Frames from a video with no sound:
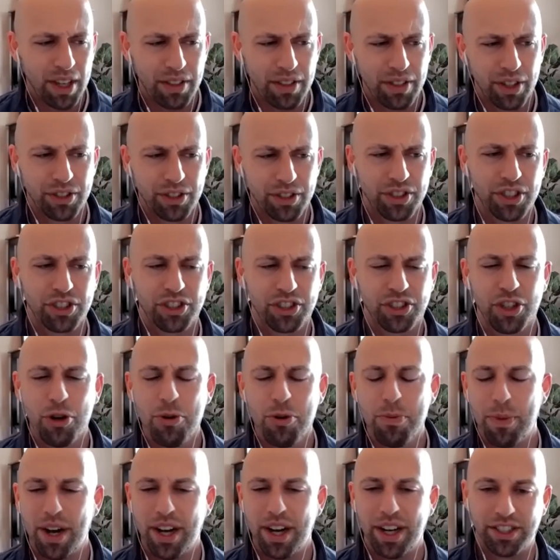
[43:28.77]
there's just
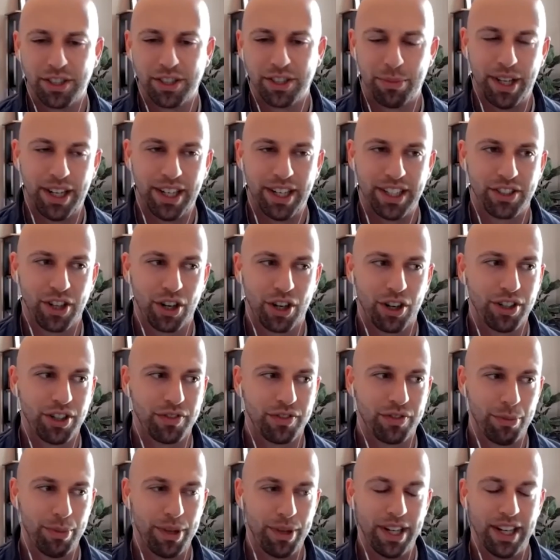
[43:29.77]
so much i mean it's
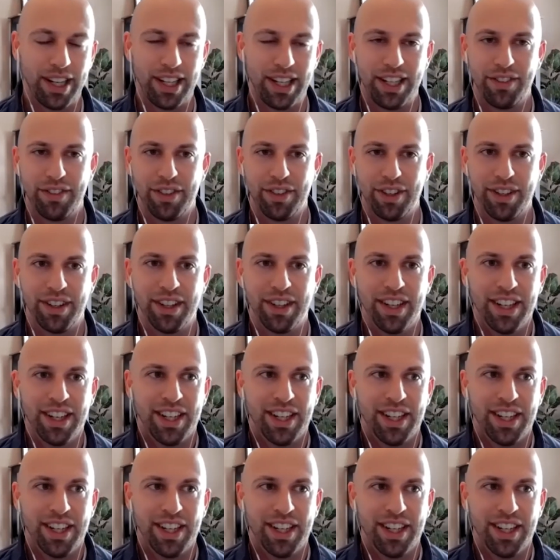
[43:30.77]
hard for me to even